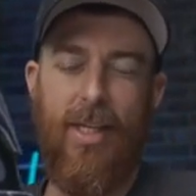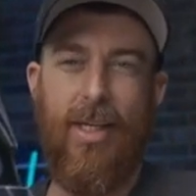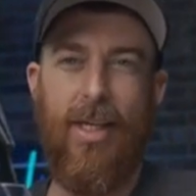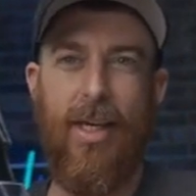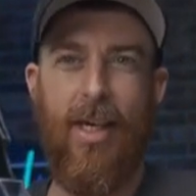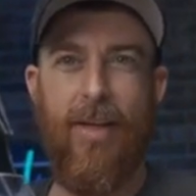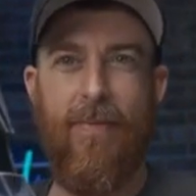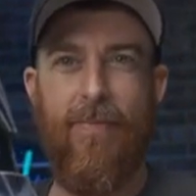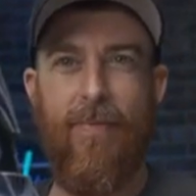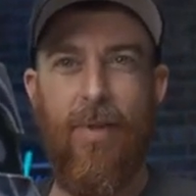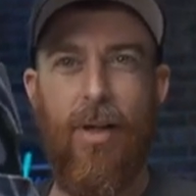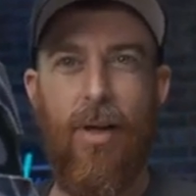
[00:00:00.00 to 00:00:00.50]

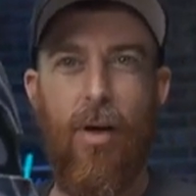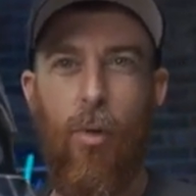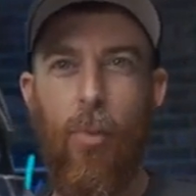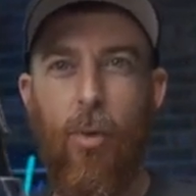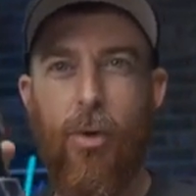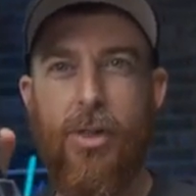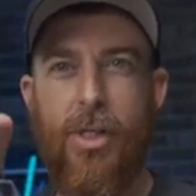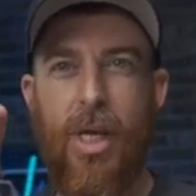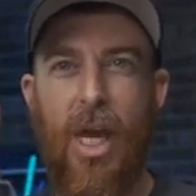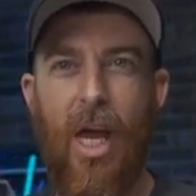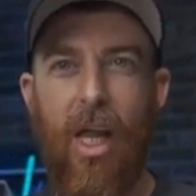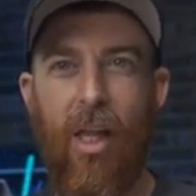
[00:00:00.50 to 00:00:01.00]
like,
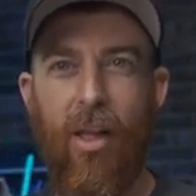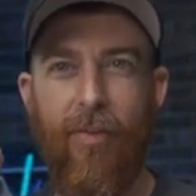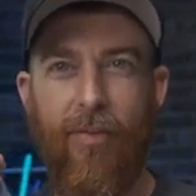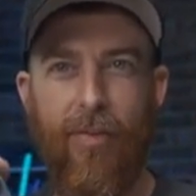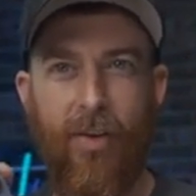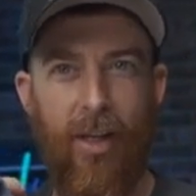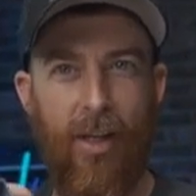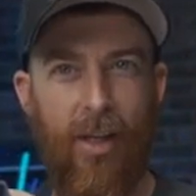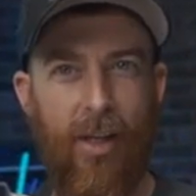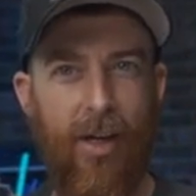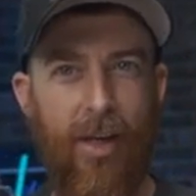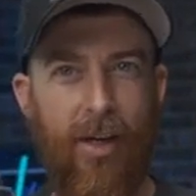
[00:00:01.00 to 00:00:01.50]
almost
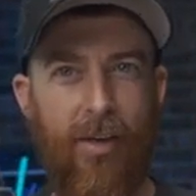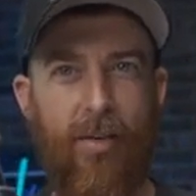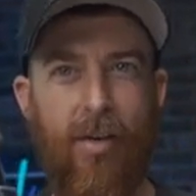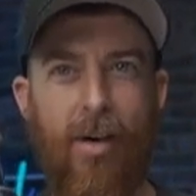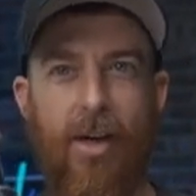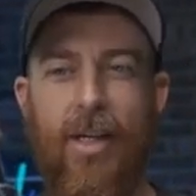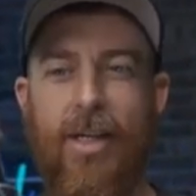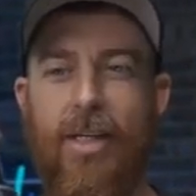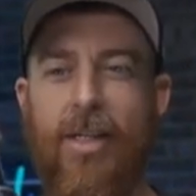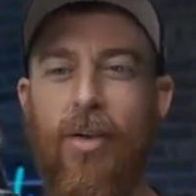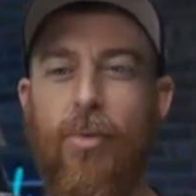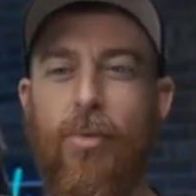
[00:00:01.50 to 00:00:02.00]
elephant-like,
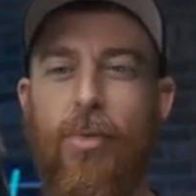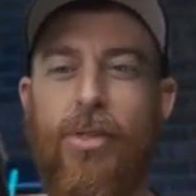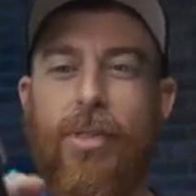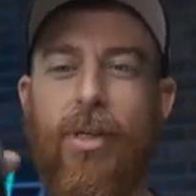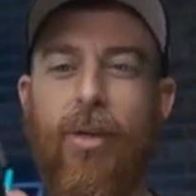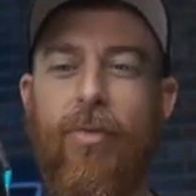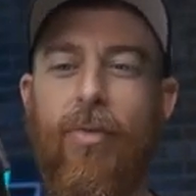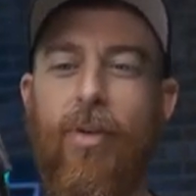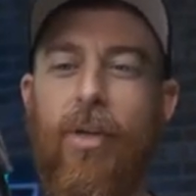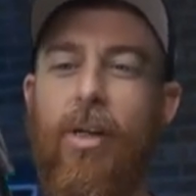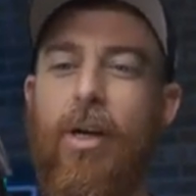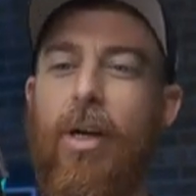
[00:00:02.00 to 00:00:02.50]
right? Almost
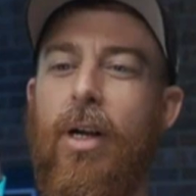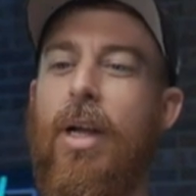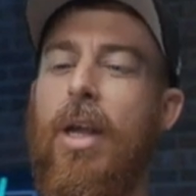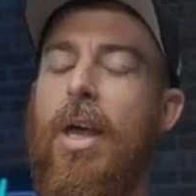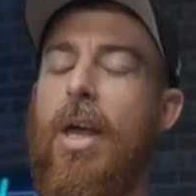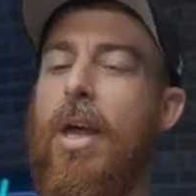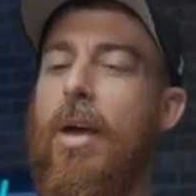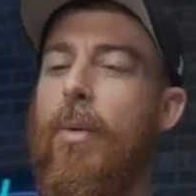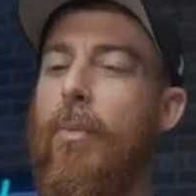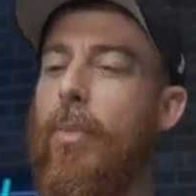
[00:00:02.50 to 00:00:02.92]
elephant-like.